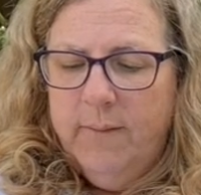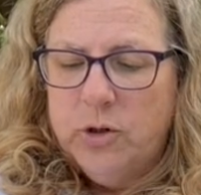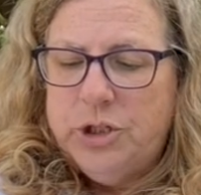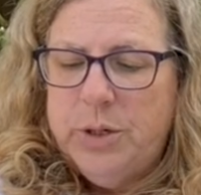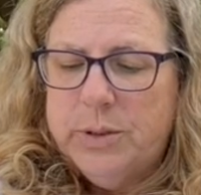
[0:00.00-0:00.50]

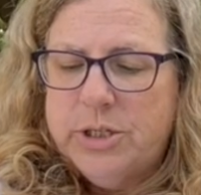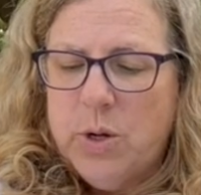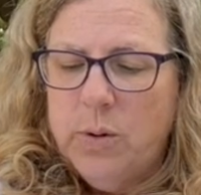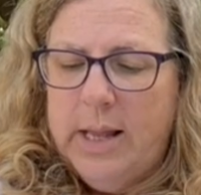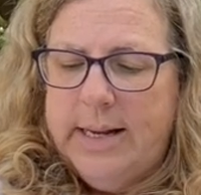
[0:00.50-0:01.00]
for she was
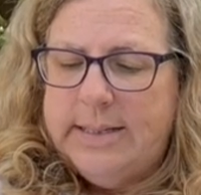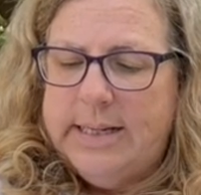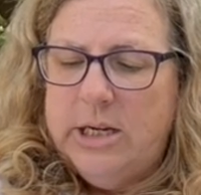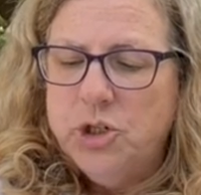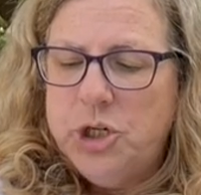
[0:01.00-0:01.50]
so
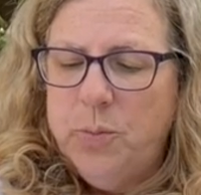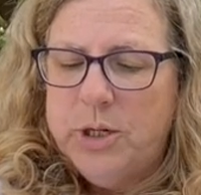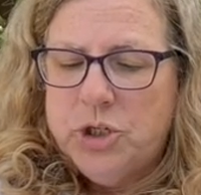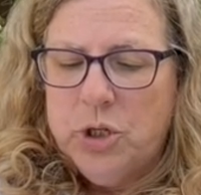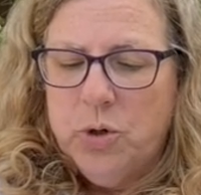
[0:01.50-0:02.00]
lazy she
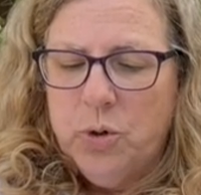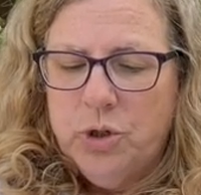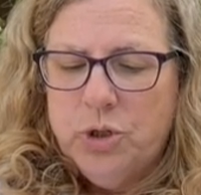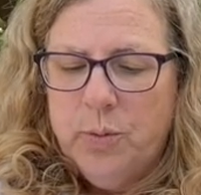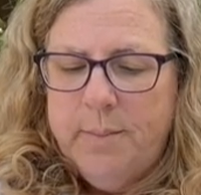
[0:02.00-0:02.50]
wished the
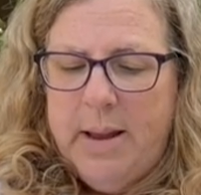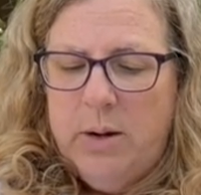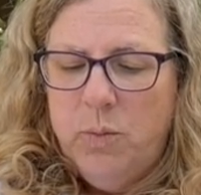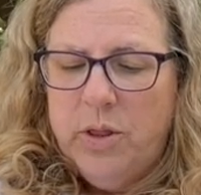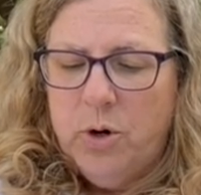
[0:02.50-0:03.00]
girl to
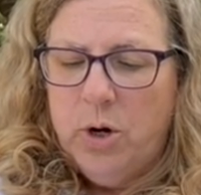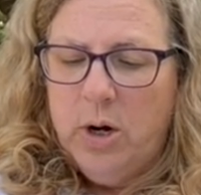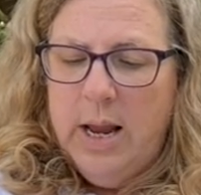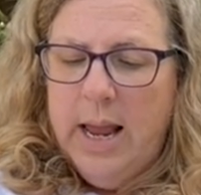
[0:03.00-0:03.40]
remain with her